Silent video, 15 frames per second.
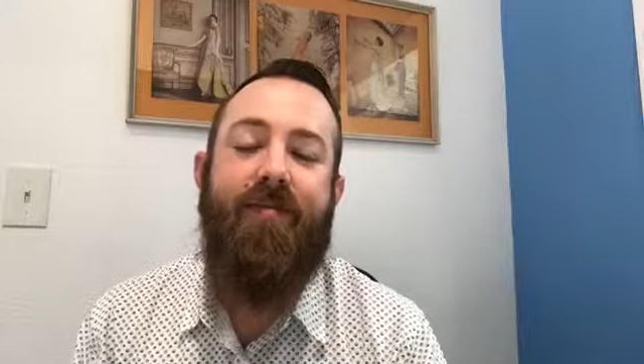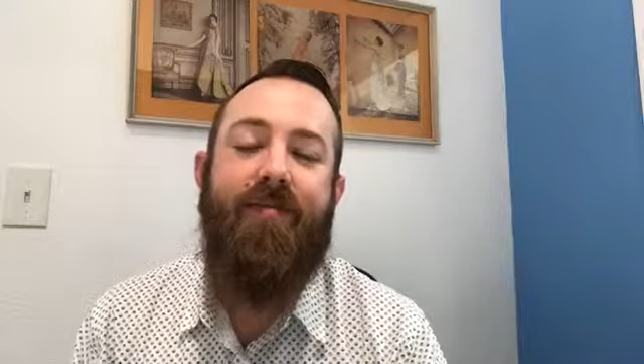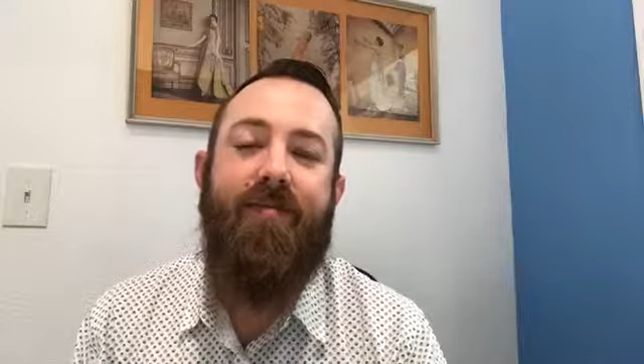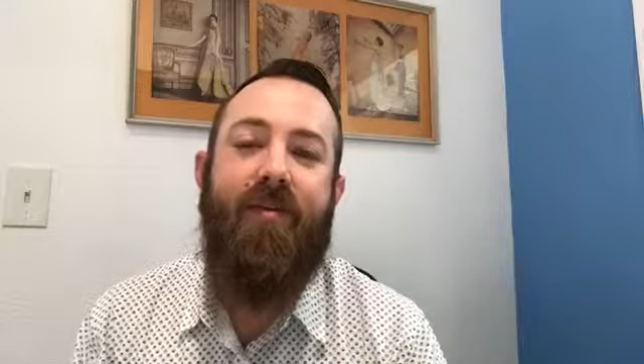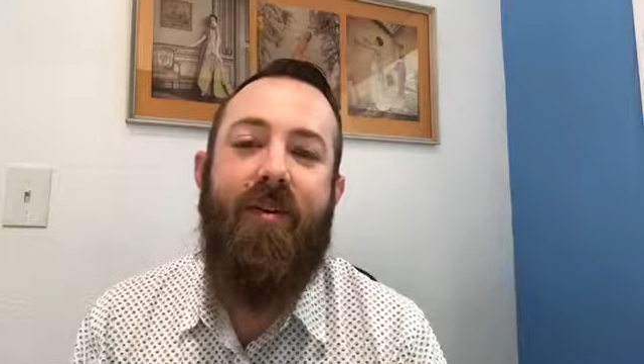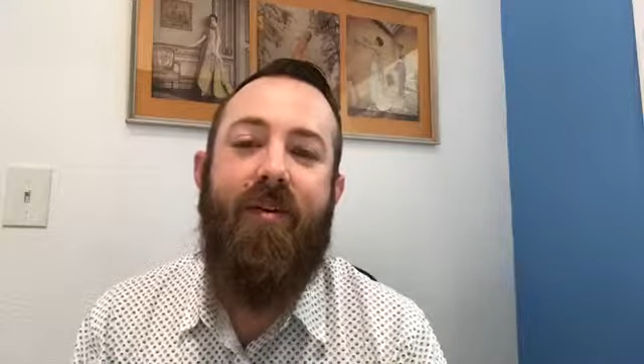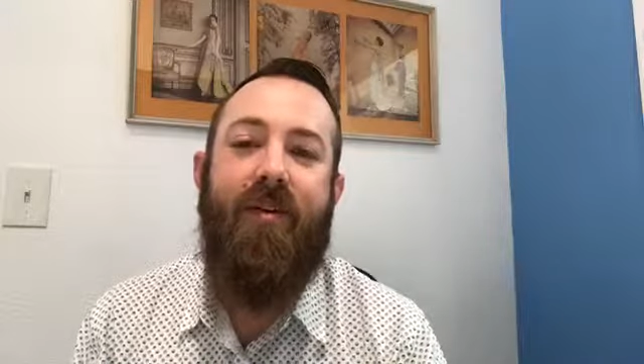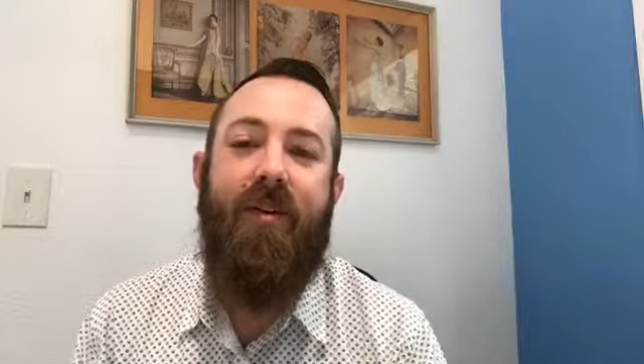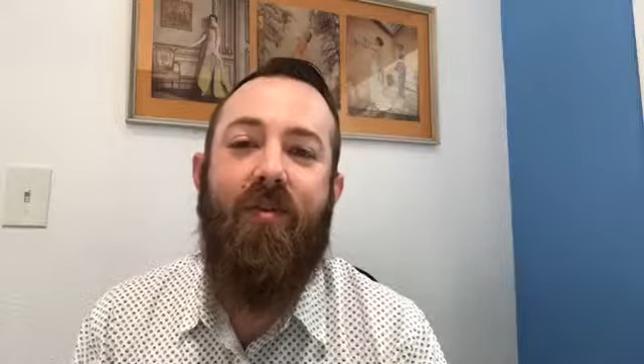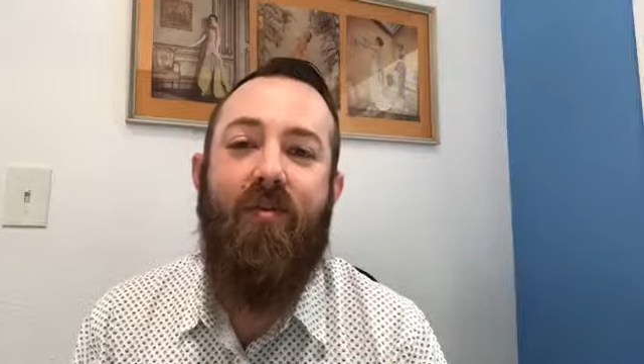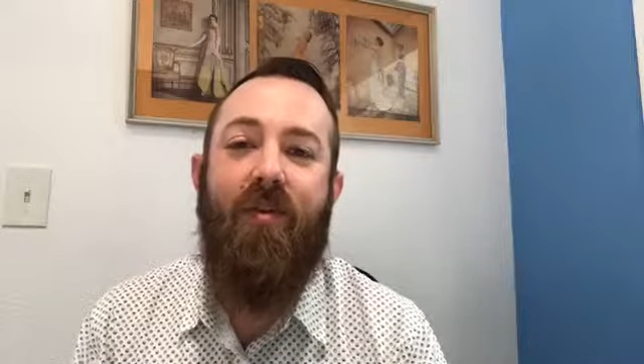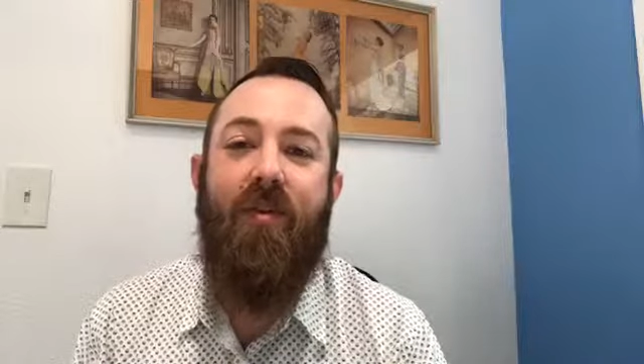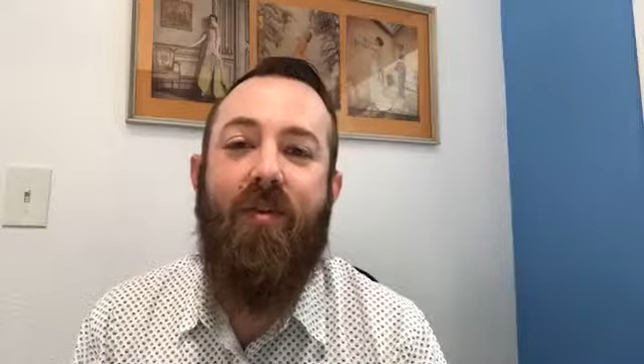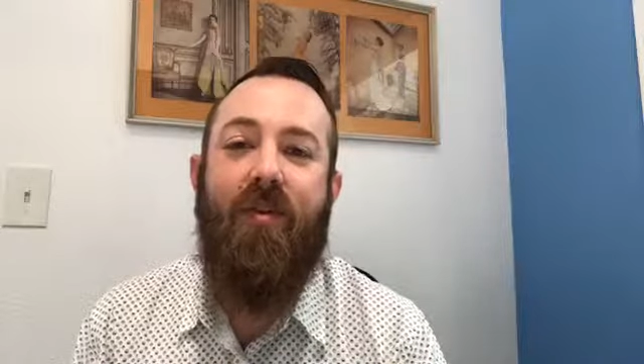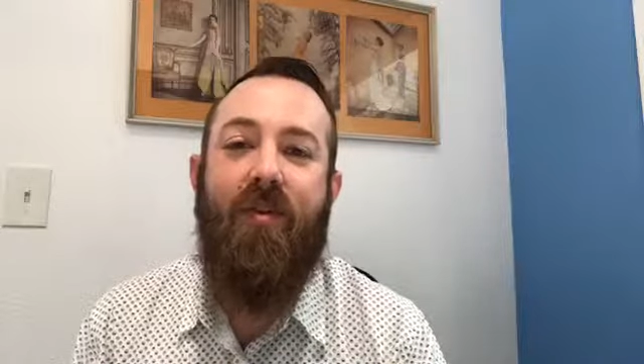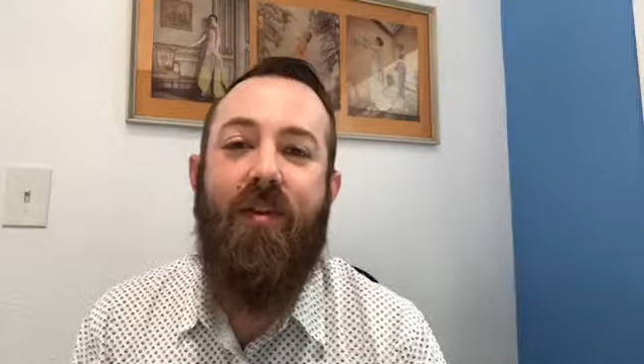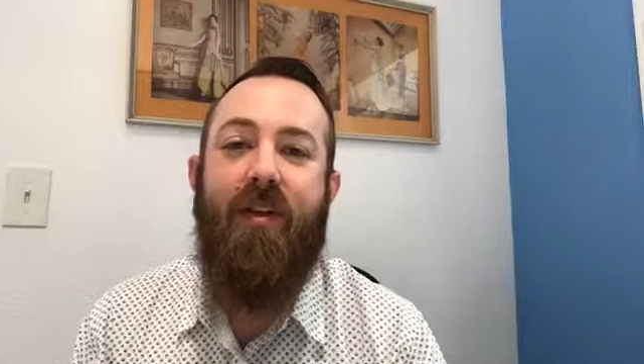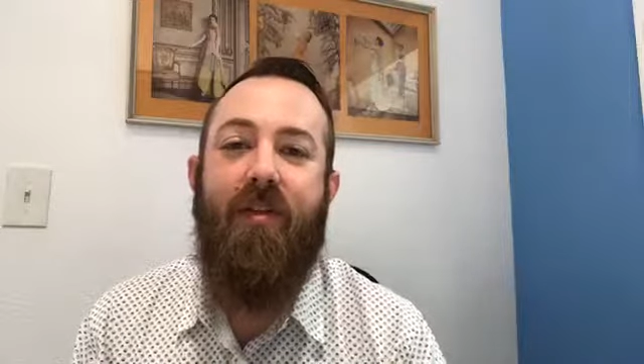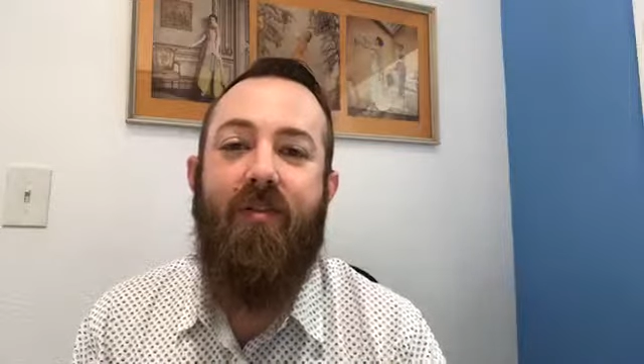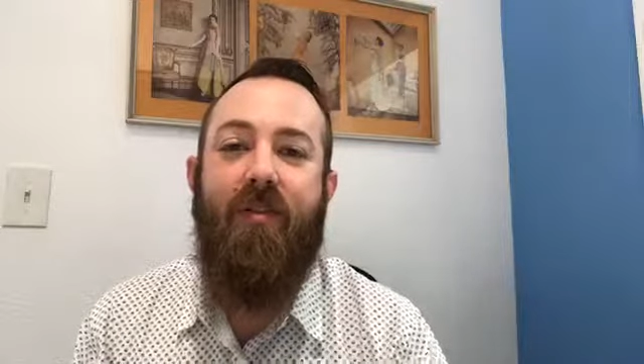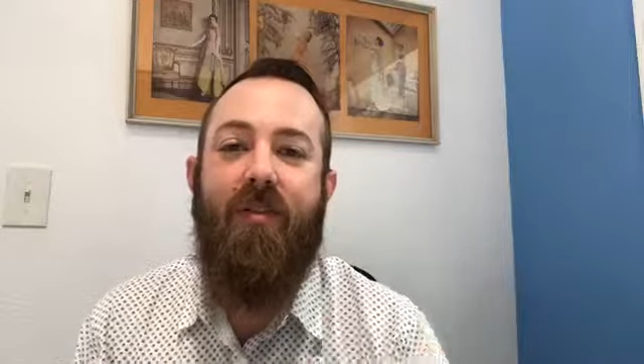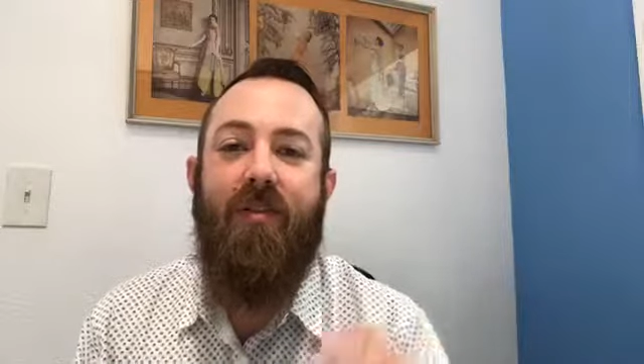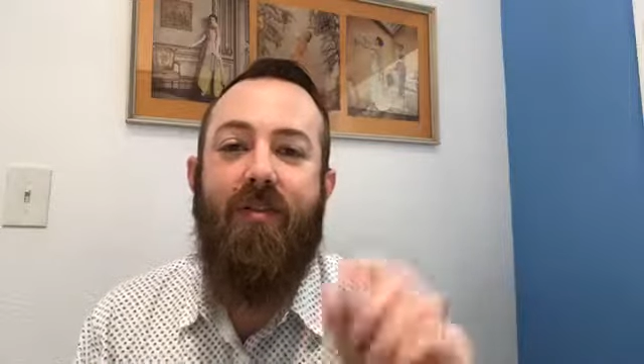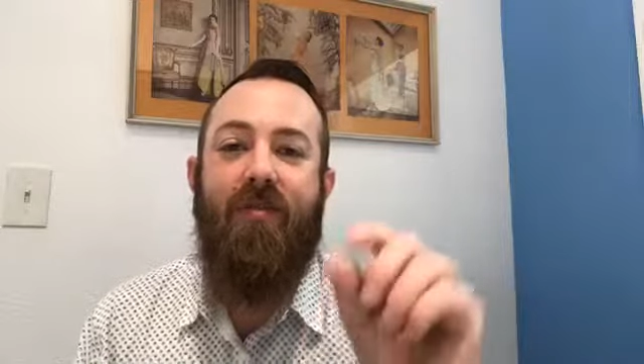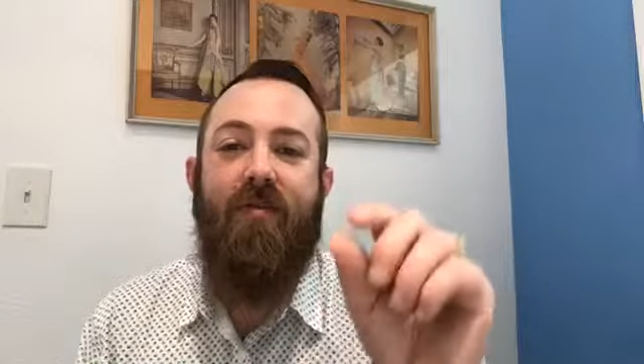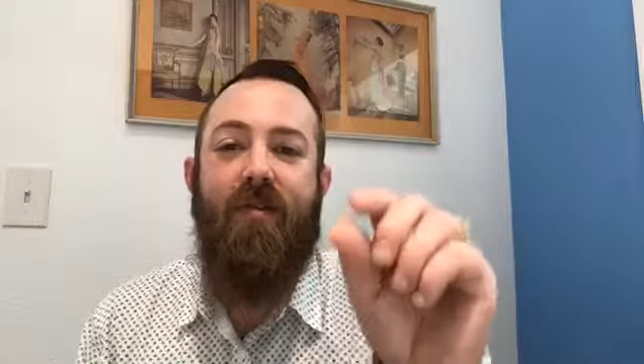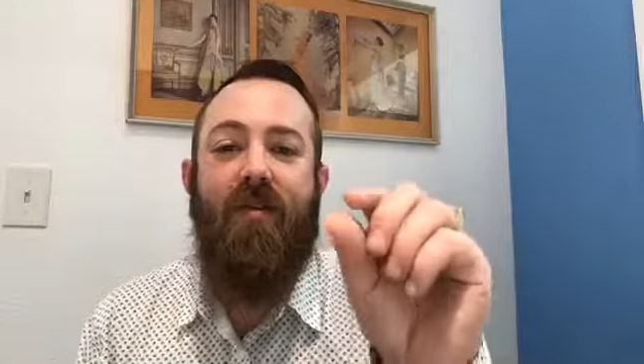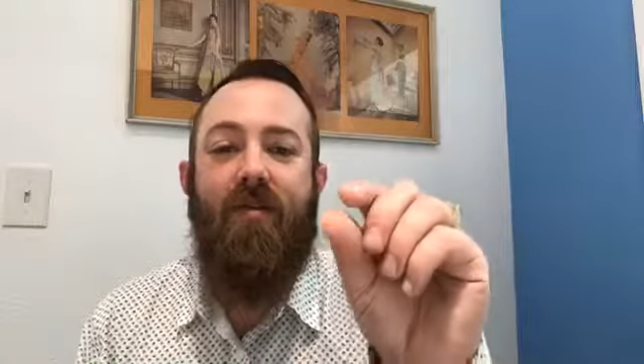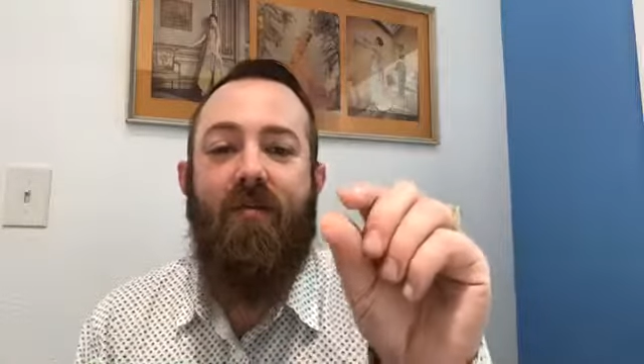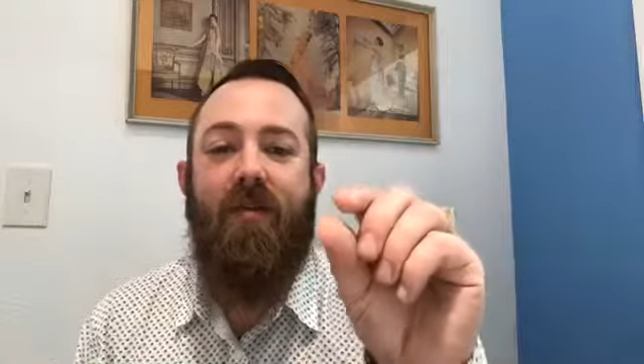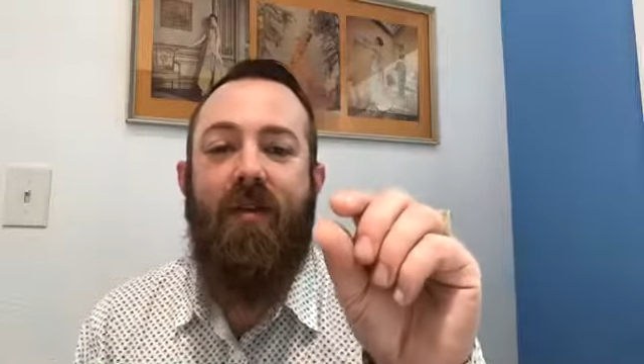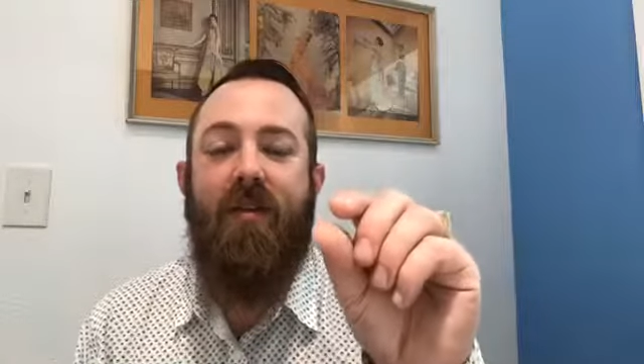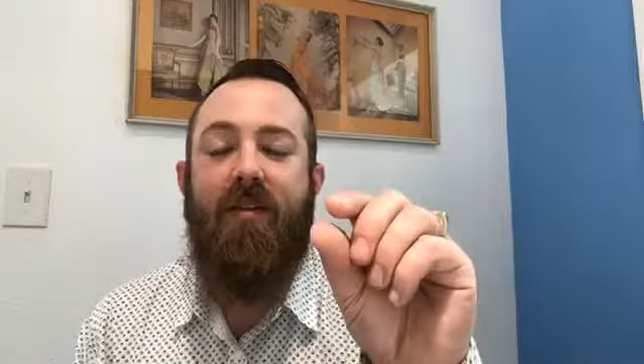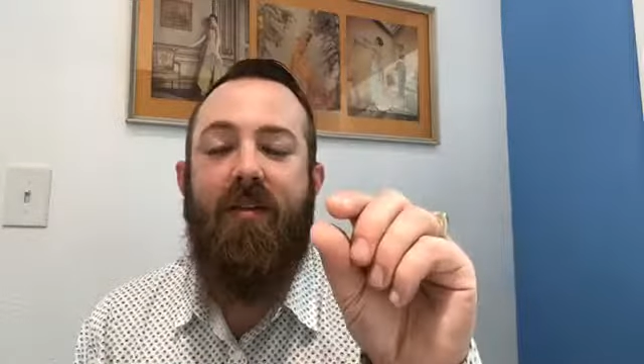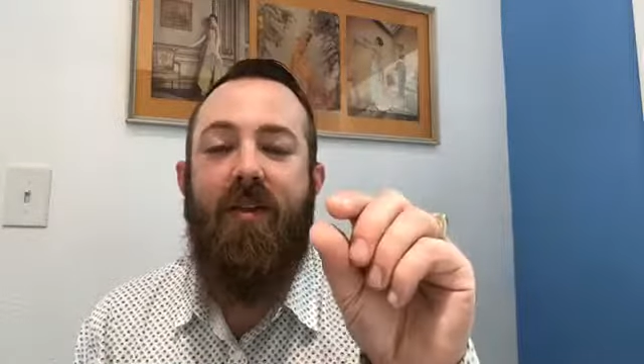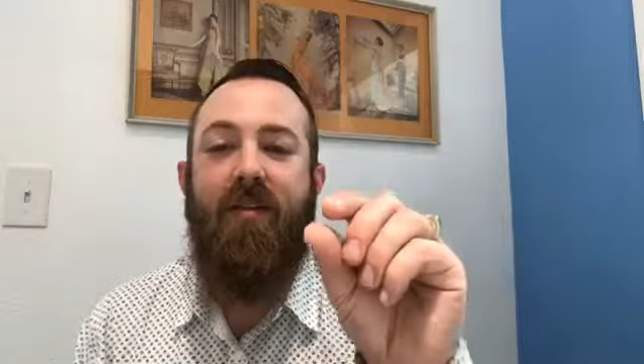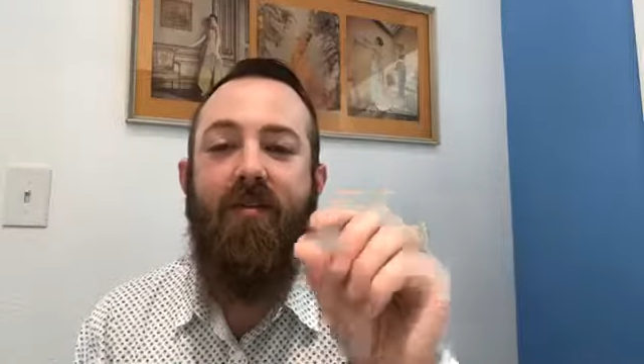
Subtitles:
we don't get real good images of little bitty stuff.